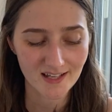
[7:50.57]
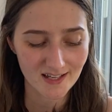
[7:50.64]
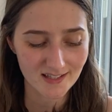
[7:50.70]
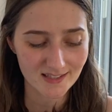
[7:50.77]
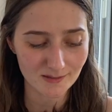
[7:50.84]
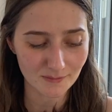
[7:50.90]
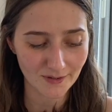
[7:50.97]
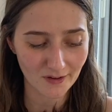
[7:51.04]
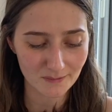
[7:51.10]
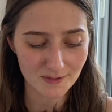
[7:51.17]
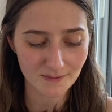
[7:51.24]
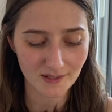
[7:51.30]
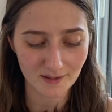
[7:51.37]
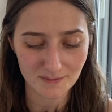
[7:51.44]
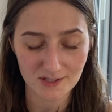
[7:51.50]
Sometimes
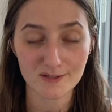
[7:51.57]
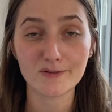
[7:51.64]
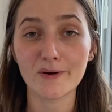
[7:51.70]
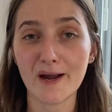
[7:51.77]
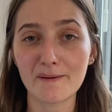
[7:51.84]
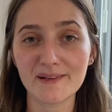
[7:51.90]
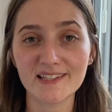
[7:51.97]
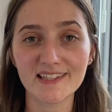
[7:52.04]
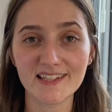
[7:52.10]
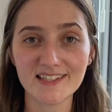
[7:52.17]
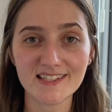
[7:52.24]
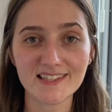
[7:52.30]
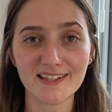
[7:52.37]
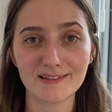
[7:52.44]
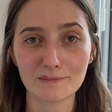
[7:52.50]
when I'm just grabbing
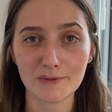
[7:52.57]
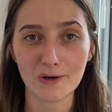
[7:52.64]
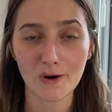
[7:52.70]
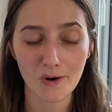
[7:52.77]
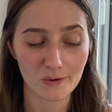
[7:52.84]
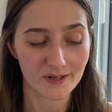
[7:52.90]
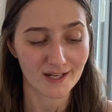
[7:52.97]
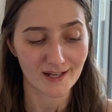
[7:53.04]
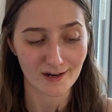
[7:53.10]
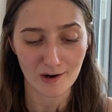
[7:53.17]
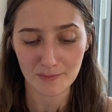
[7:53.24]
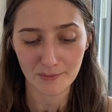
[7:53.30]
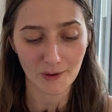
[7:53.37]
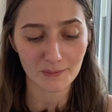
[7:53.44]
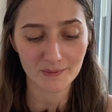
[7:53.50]
this and I'm not holding it
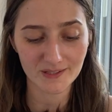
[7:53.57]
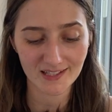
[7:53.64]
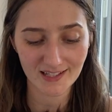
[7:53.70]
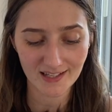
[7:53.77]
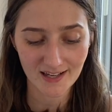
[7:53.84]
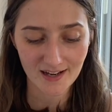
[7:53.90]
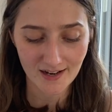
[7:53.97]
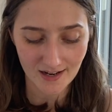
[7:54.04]
up properly,